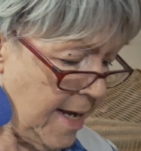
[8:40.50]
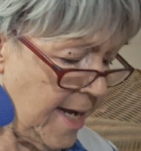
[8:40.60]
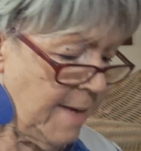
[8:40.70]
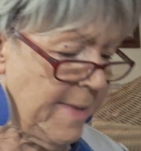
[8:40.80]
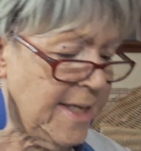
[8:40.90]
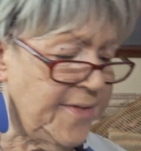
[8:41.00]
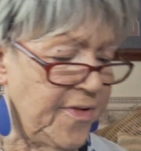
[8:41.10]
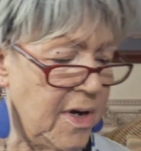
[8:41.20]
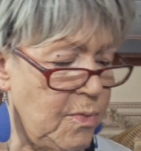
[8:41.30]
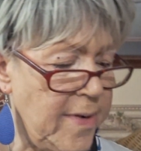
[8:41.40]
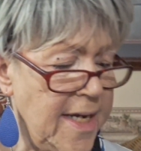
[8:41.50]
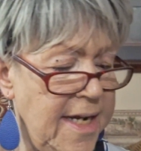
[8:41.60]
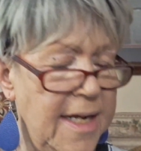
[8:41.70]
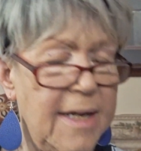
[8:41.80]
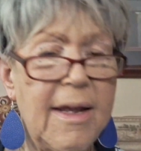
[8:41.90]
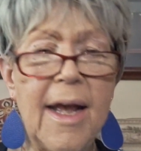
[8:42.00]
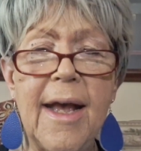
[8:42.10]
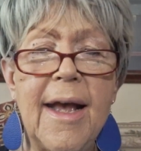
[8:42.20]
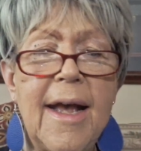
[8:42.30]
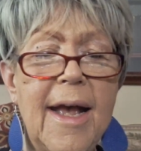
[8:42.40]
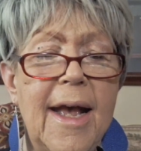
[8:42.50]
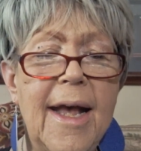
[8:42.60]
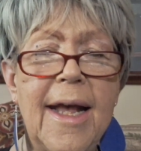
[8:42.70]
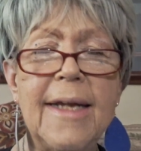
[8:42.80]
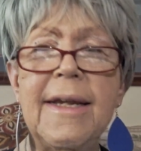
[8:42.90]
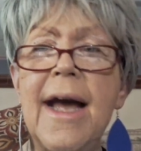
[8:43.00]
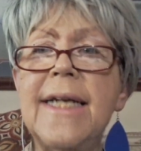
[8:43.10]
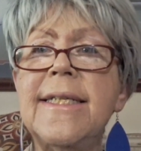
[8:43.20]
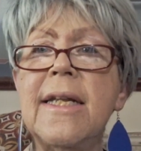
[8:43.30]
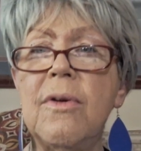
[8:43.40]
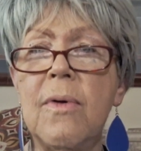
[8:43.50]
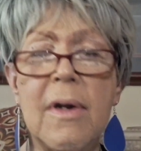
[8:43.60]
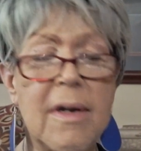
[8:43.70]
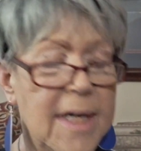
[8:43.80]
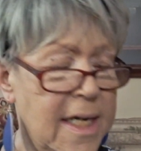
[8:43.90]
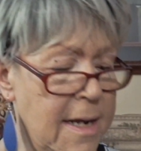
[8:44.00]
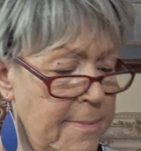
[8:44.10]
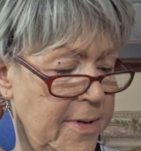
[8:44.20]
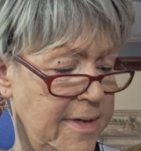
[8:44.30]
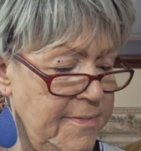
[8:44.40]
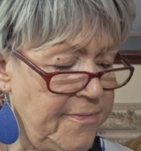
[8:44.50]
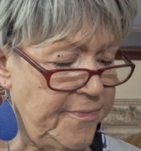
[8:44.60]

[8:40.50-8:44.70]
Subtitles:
And it makes for a really nice and orderly cupboard.